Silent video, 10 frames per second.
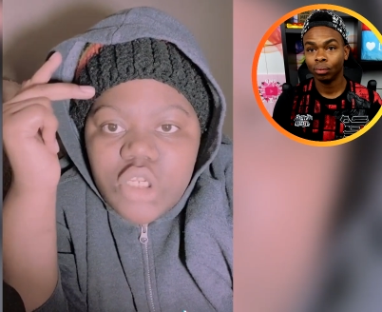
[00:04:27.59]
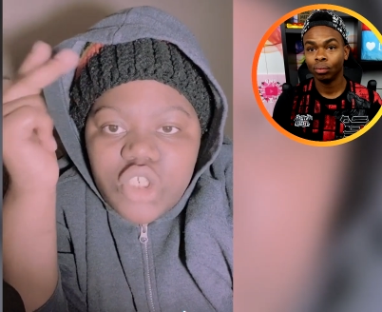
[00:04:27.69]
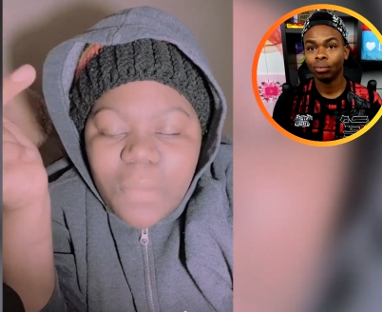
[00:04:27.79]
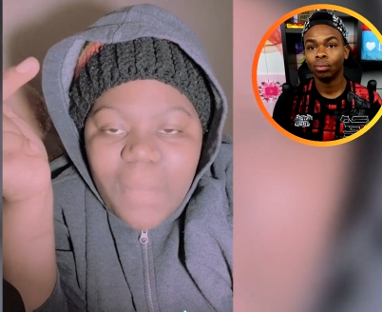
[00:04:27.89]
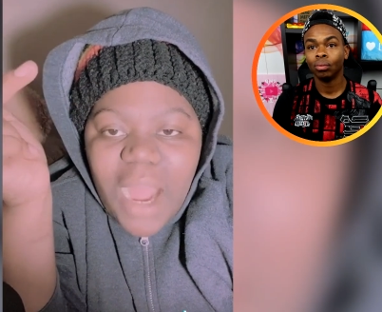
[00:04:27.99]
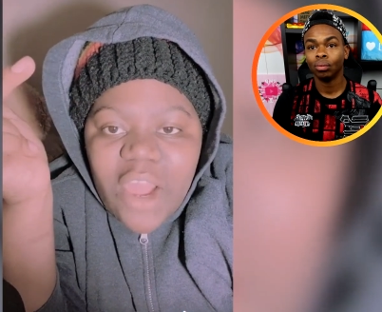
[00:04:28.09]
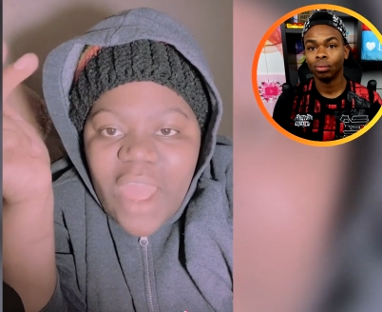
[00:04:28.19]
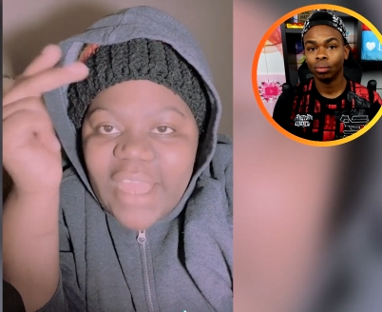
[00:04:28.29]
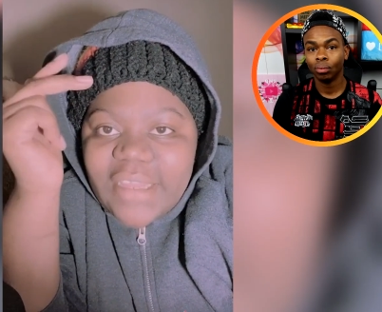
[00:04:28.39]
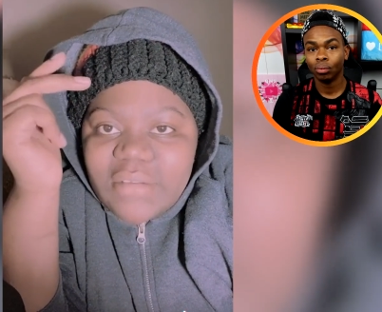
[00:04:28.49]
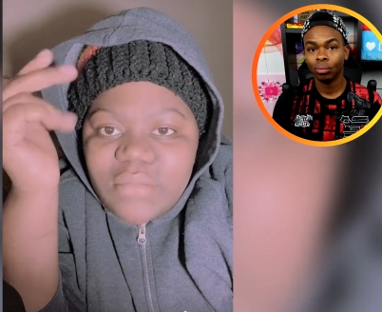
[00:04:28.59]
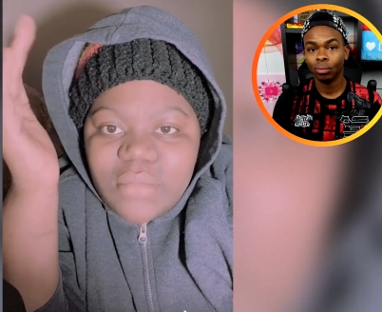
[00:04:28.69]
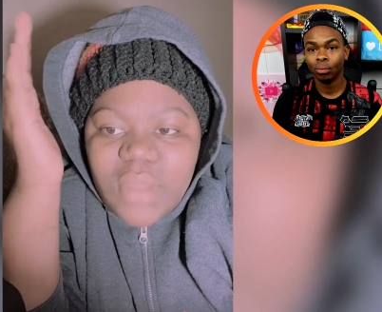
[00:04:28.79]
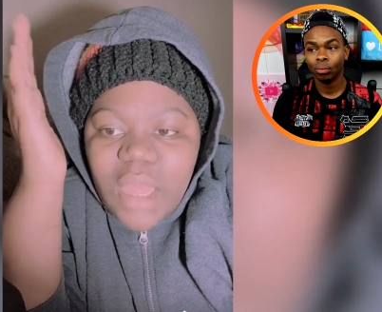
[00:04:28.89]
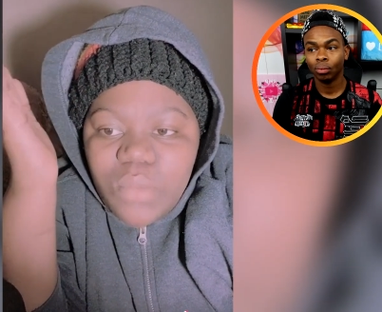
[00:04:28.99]
Speaker 1: Jemiah, and
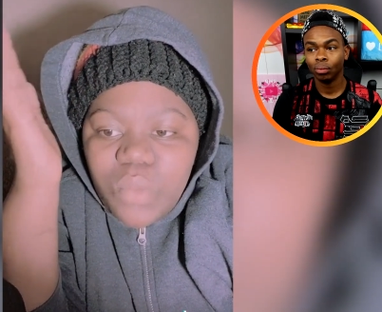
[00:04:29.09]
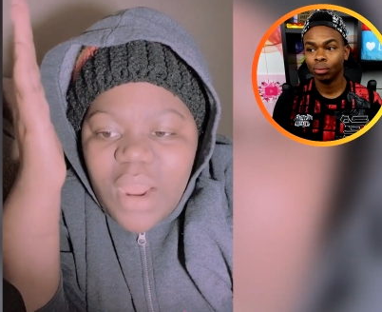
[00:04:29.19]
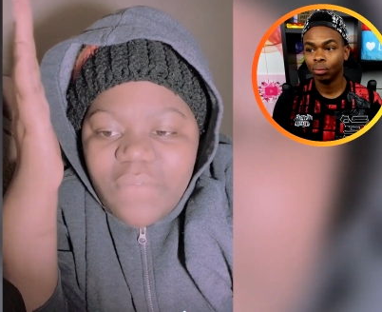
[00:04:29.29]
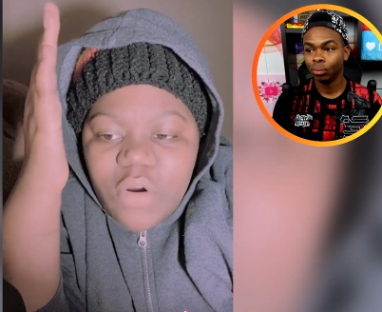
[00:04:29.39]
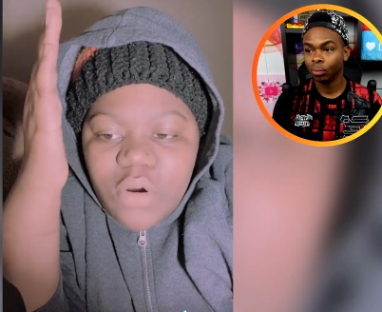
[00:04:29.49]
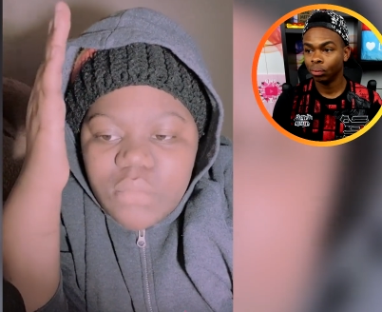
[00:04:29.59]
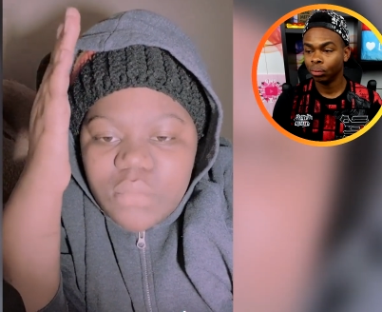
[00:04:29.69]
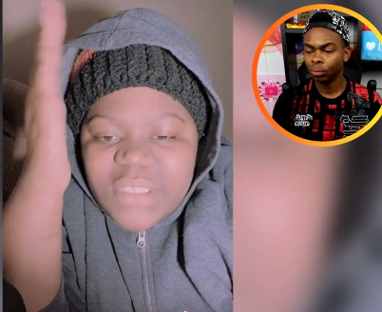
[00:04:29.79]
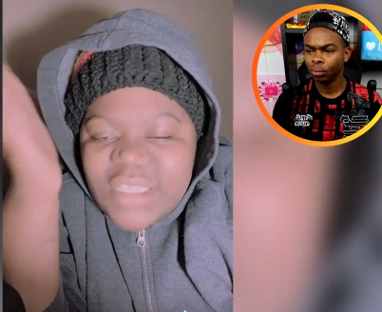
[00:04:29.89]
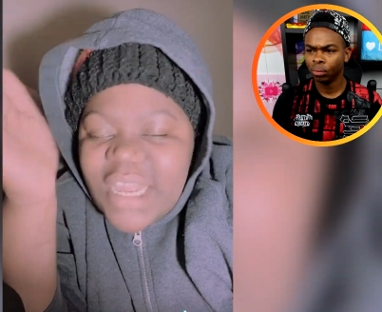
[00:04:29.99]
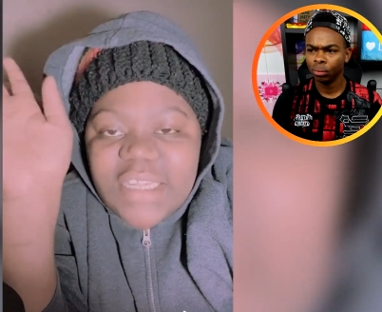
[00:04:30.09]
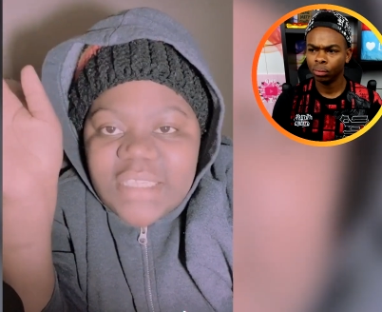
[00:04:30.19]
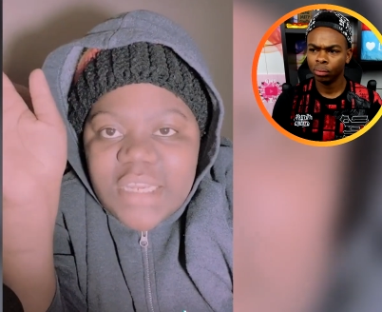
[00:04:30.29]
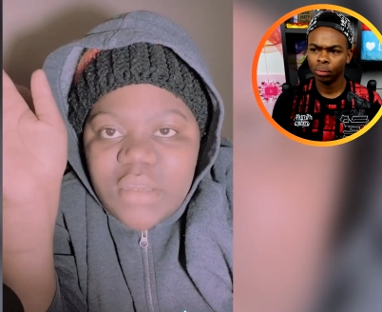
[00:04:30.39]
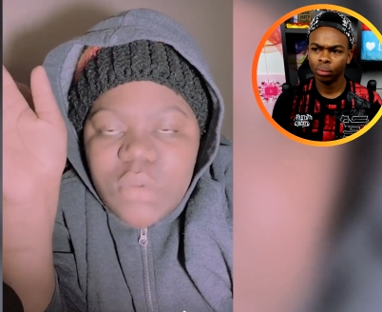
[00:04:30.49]
and whatever
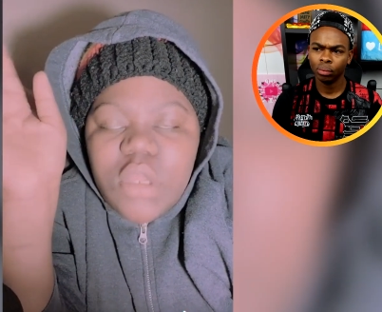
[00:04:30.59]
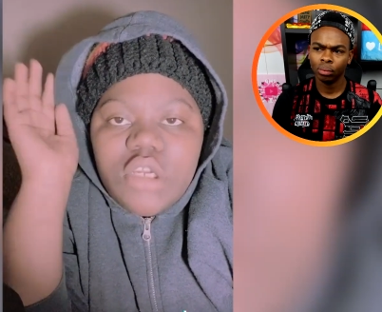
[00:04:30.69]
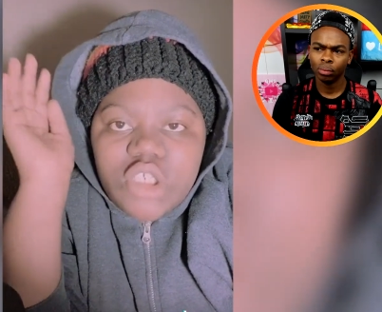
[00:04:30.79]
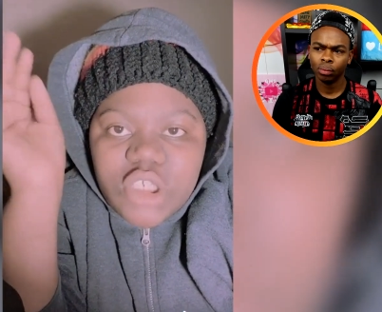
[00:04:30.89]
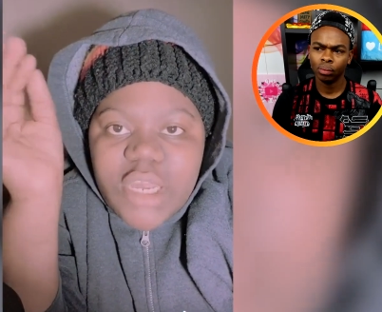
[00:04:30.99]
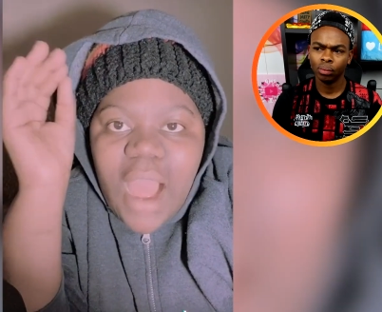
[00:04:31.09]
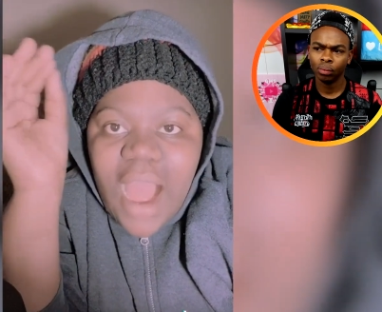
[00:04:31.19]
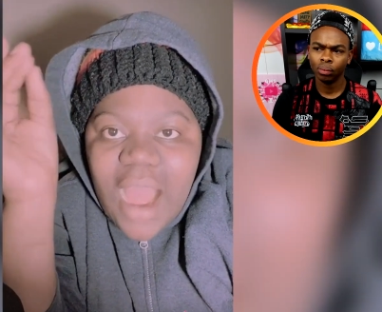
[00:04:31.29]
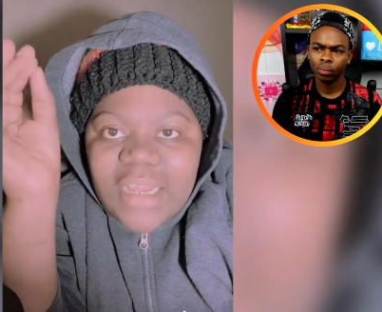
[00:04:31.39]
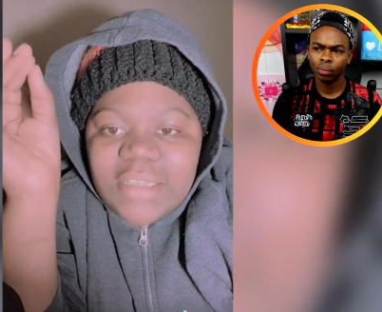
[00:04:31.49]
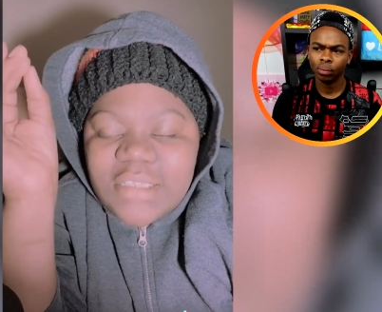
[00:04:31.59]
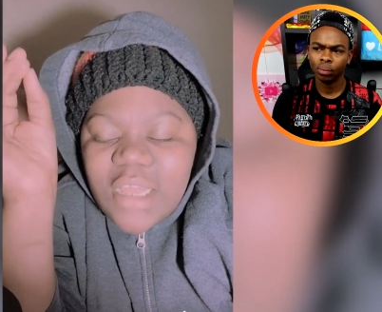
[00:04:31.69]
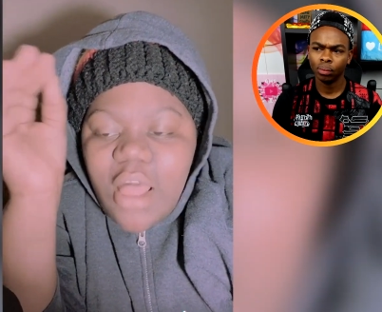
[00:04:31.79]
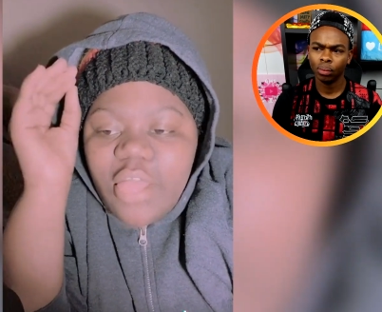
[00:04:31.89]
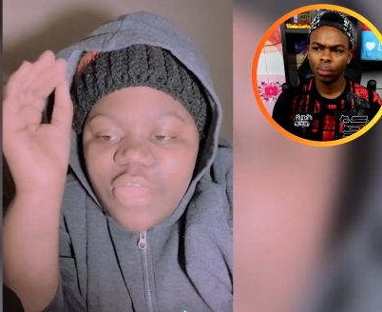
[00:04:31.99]
Stacy. She has
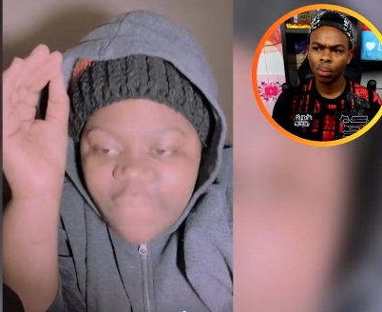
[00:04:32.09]
the